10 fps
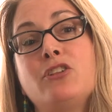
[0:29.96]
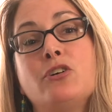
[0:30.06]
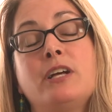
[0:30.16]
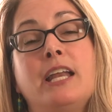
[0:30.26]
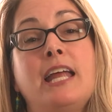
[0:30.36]
a
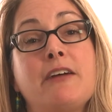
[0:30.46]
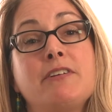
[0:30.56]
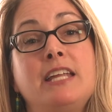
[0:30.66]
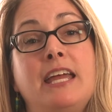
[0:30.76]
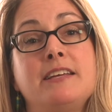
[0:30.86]
look at an
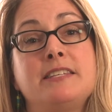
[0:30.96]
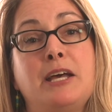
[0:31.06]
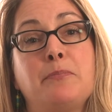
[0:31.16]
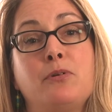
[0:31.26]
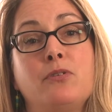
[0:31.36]
everyday
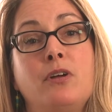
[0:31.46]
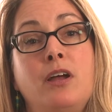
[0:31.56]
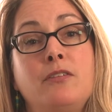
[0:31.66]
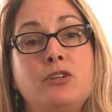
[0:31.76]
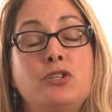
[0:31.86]
example
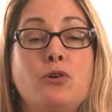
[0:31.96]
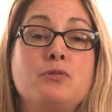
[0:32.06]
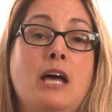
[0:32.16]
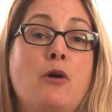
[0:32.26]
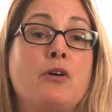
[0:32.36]
that
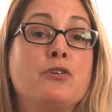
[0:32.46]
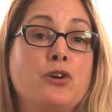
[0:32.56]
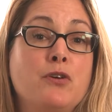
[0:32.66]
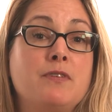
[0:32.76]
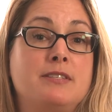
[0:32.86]
shows how our
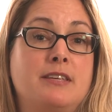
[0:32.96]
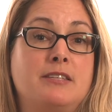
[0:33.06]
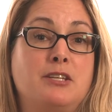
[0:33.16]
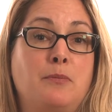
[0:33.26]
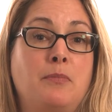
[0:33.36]
nervous
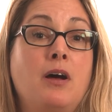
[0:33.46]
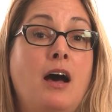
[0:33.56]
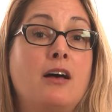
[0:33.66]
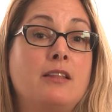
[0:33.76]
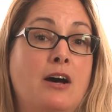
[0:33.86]
system
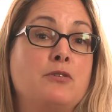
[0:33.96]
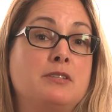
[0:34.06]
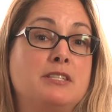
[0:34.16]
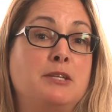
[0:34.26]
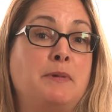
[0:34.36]
allows
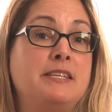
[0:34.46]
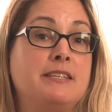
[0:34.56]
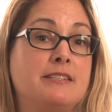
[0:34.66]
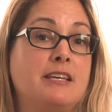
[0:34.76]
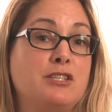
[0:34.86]
us to be
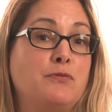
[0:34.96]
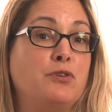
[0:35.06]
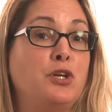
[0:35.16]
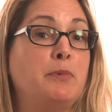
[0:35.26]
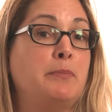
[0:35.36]
successful
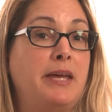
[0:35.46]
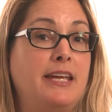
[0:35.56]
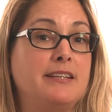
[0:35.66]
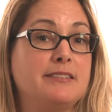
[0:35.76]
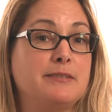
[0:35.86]
human
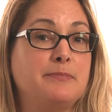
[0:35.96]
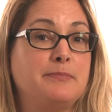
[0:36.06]
beings.